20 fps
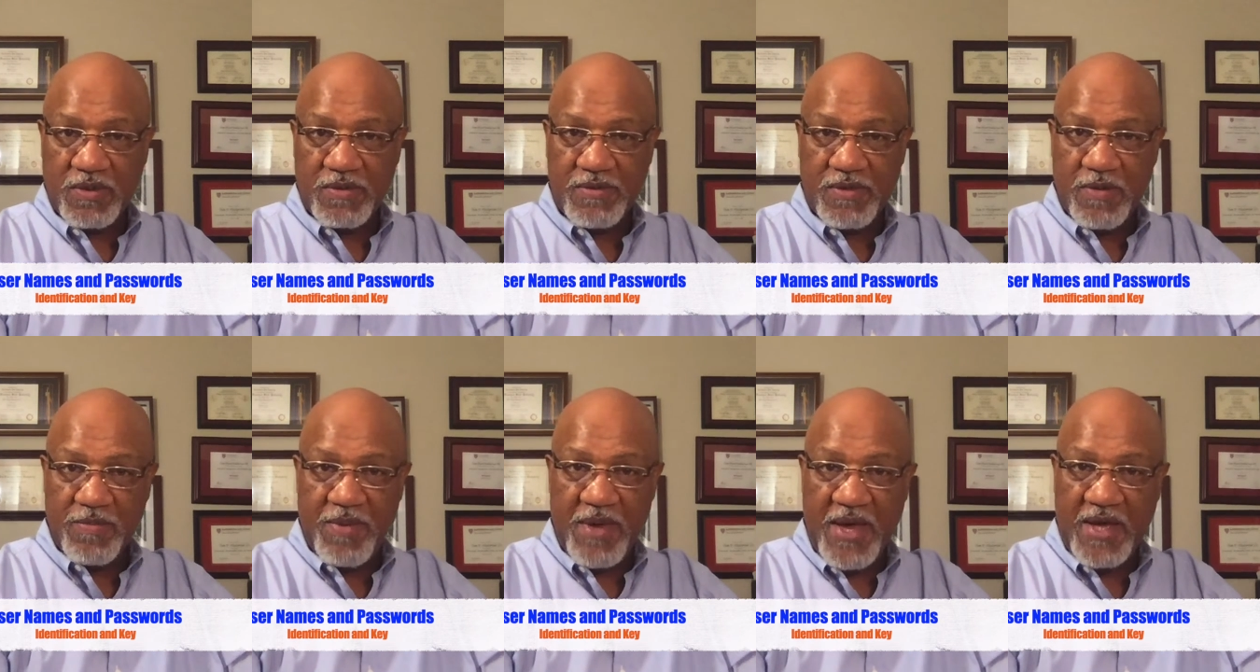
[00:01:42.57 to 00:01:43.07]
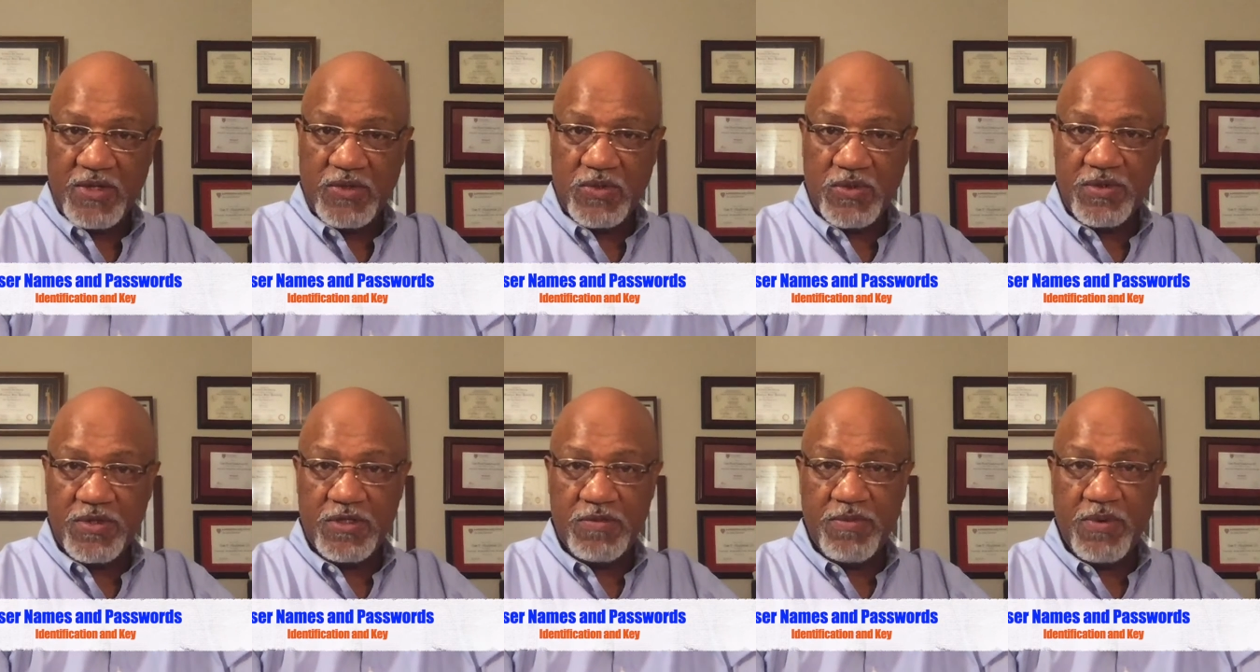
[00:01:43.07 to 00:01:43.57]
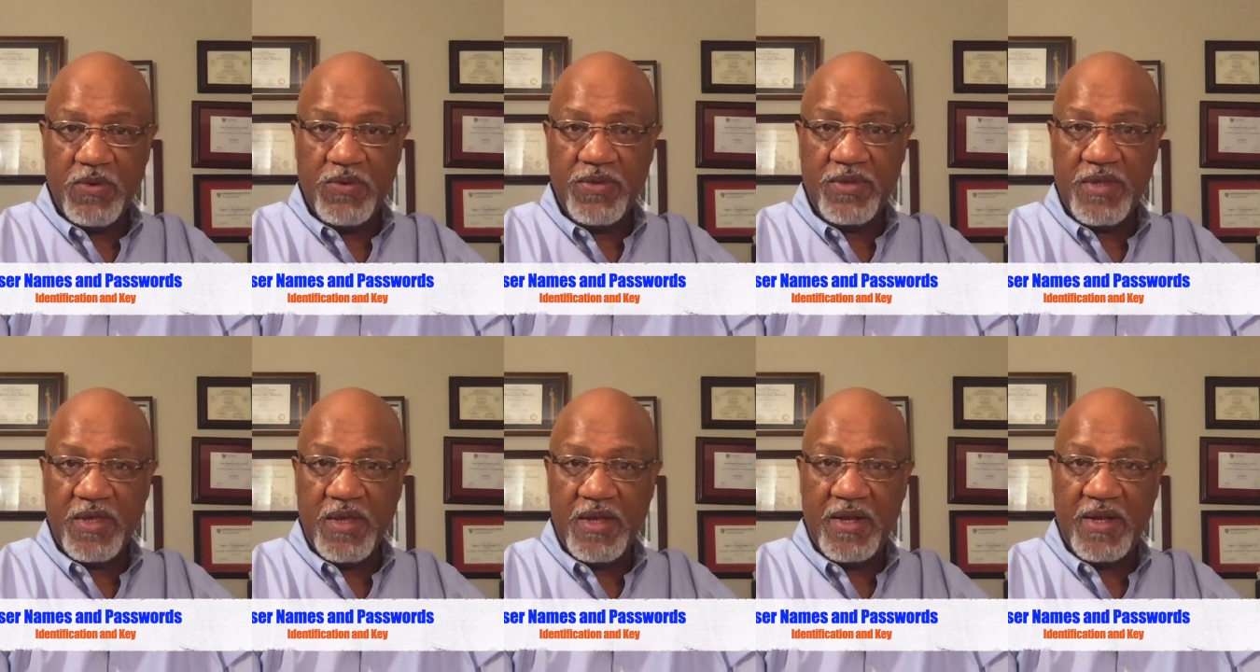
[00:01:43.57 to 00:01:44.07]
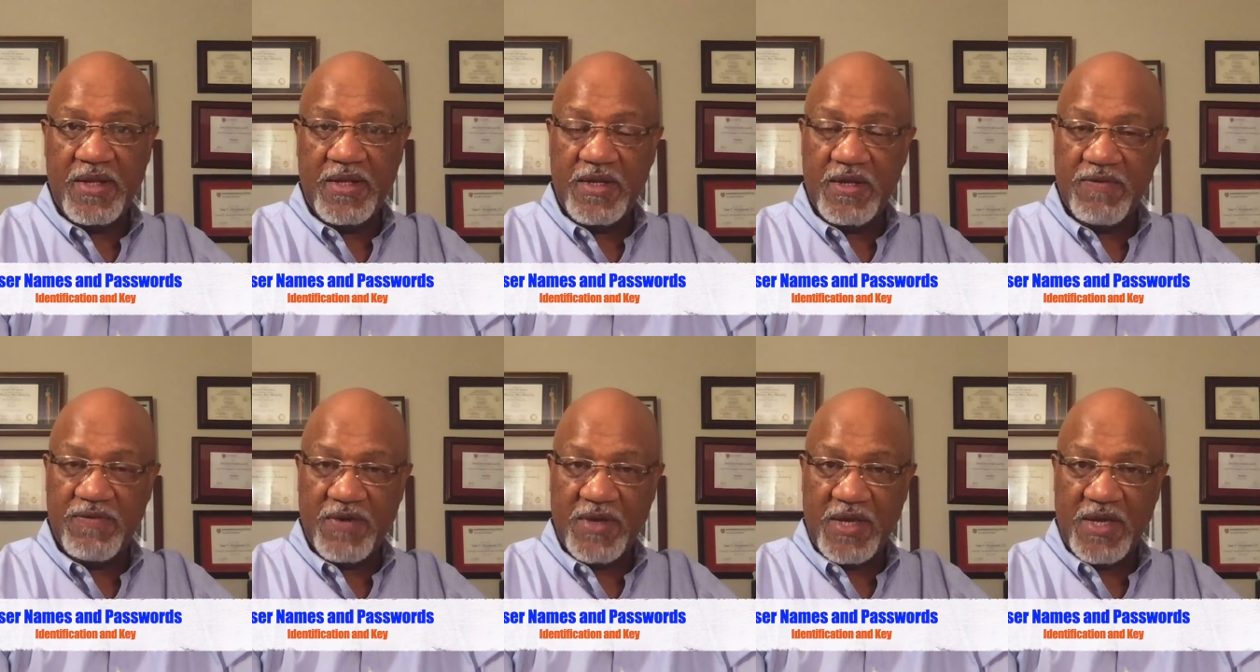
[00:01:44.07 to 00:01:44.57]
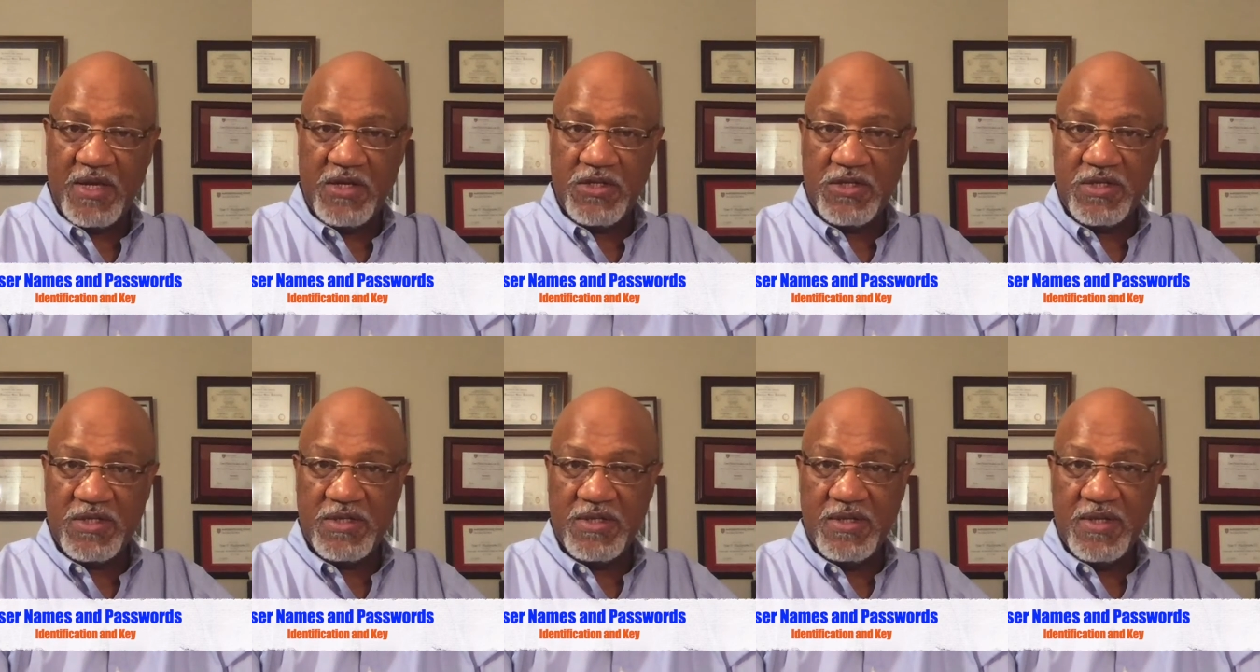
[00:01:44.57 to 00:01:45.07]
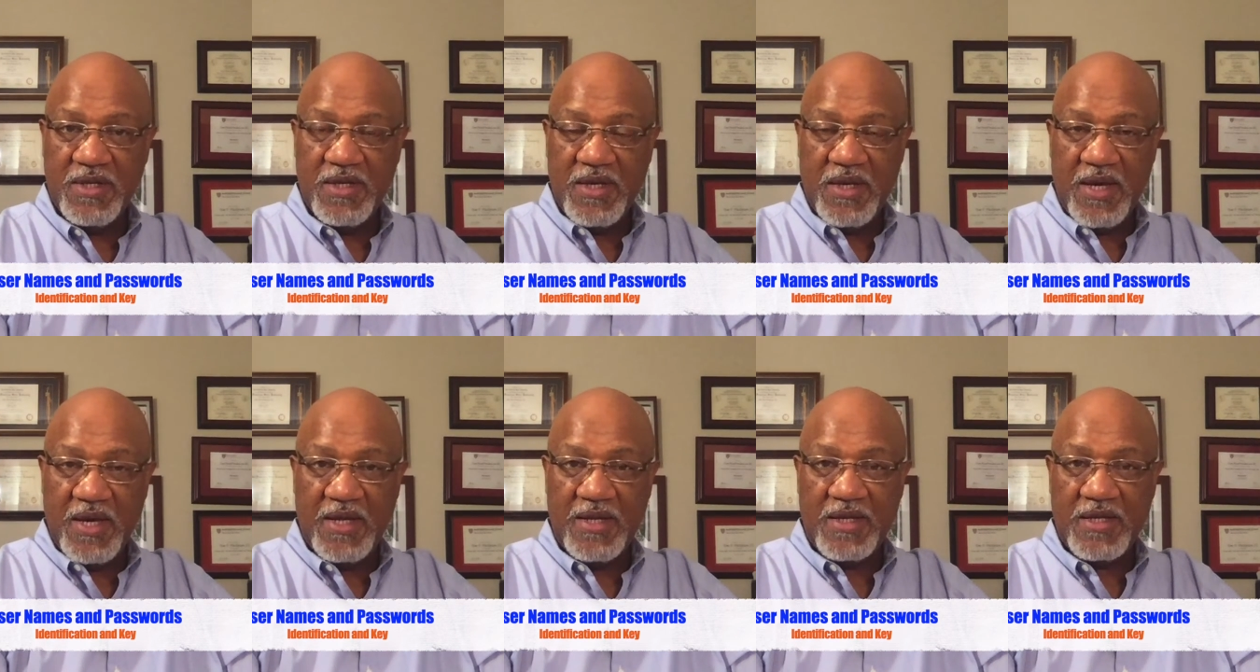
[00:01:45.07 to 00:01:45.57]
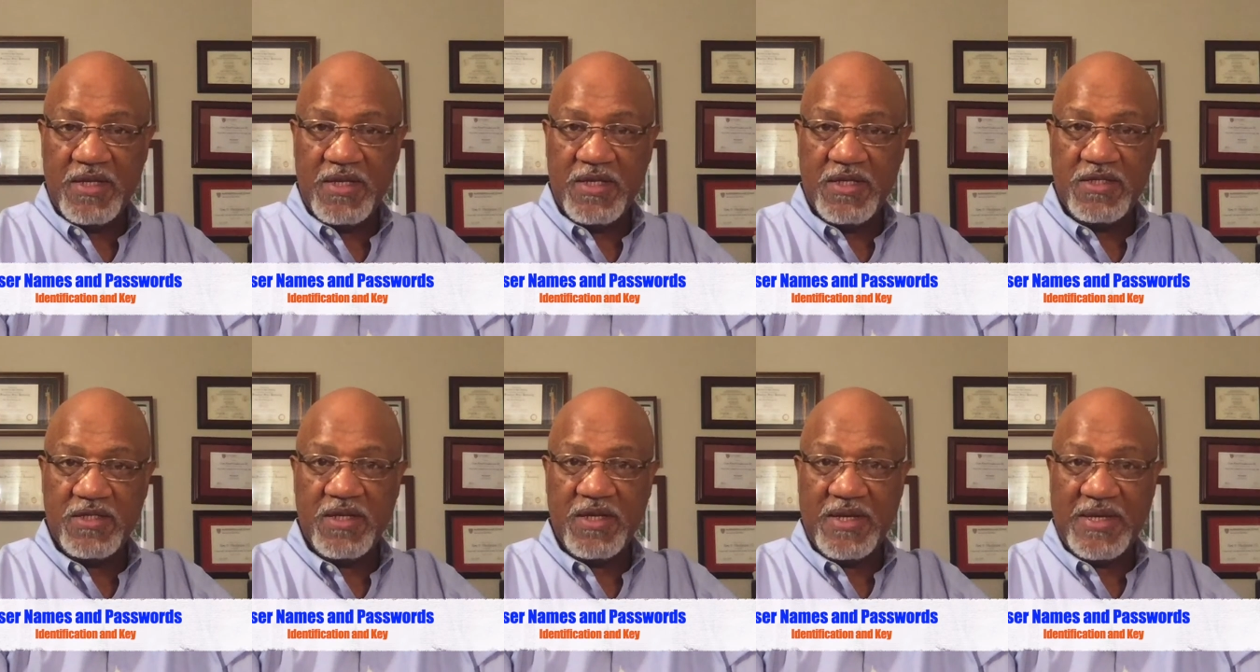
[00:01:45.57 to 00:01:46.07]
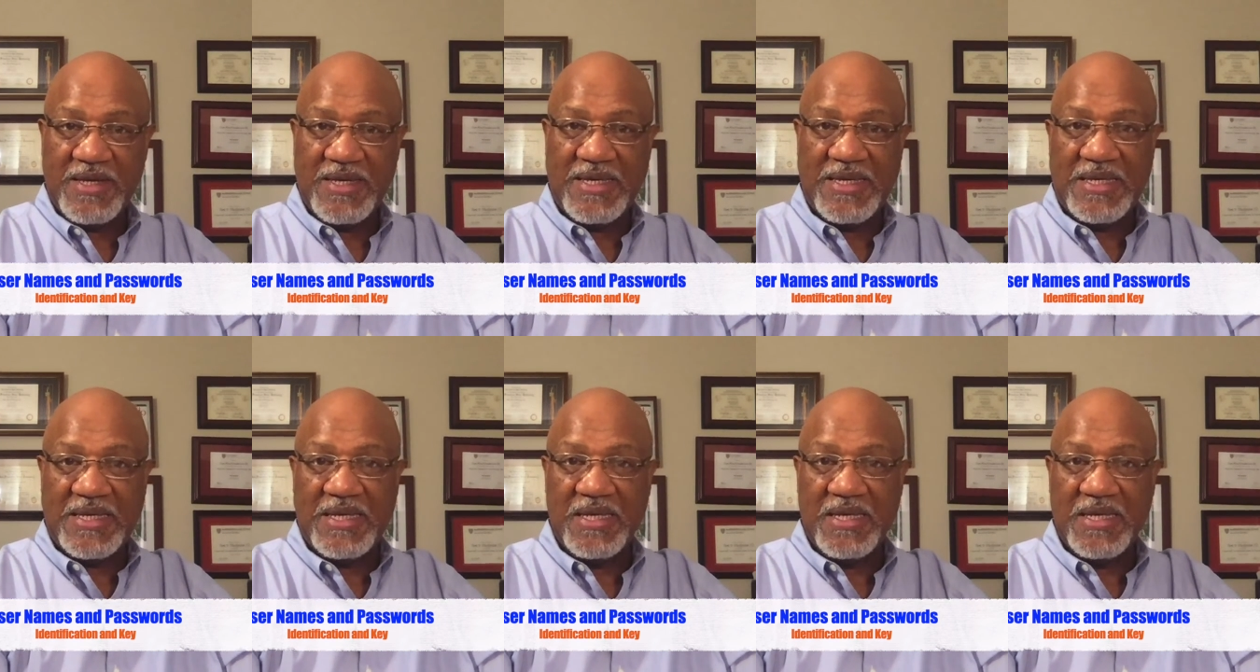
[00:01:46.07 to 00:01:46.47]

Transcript: A password is both an identification and it is a key.